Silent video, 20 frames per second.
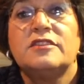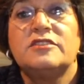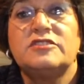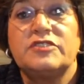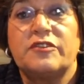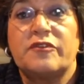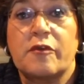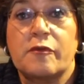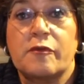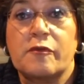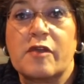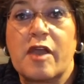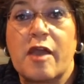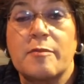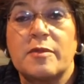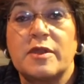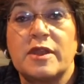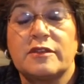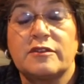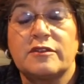Chief of
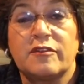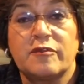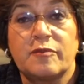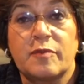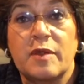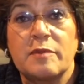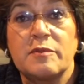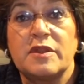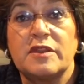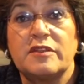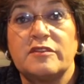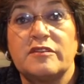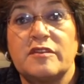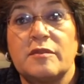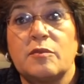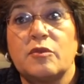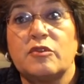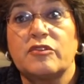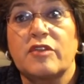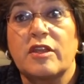Cabinet of Prime Minister
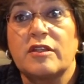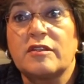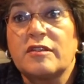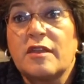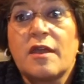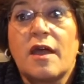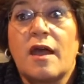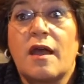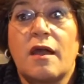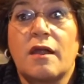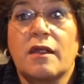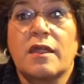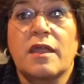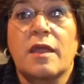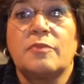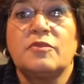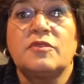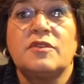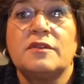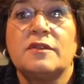Muscat, are
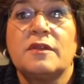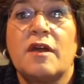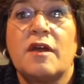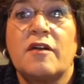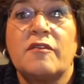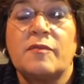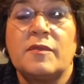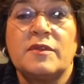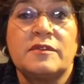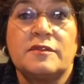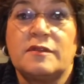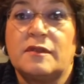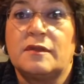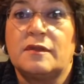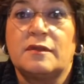kept in government.